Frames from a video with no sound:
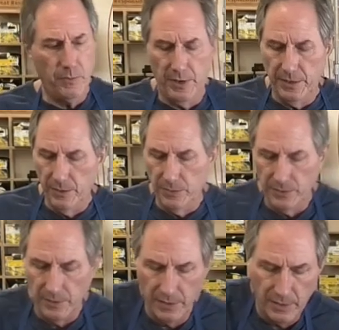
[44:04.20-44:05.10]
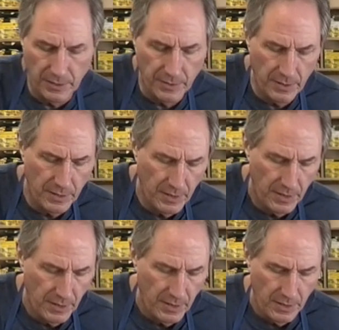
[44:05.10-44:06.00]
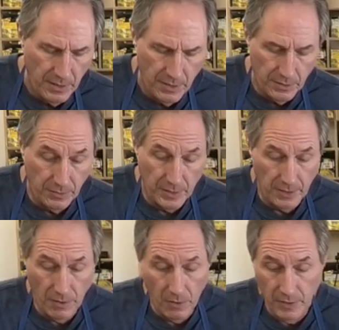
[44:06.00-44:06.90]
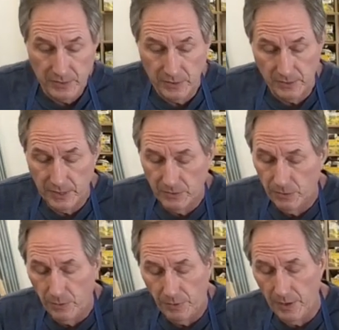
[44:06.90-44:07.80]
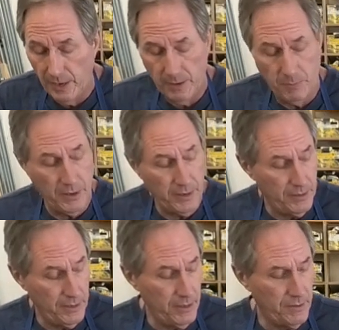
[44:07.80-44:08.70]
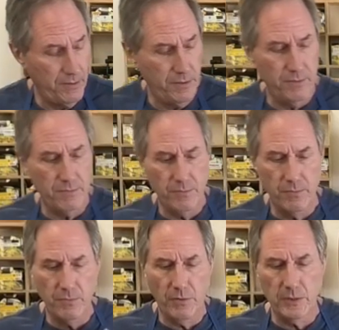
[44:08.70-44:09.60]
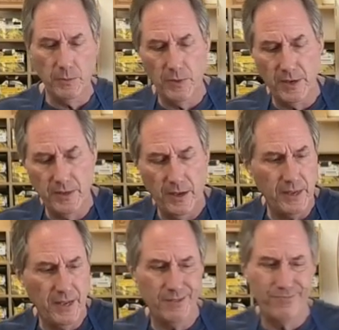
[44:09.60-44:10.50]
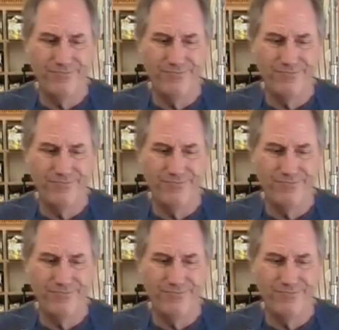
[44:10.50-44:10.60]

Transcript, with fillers: when it goes on. You think, oh, that's, that's too thick. But it, trust me when I tell you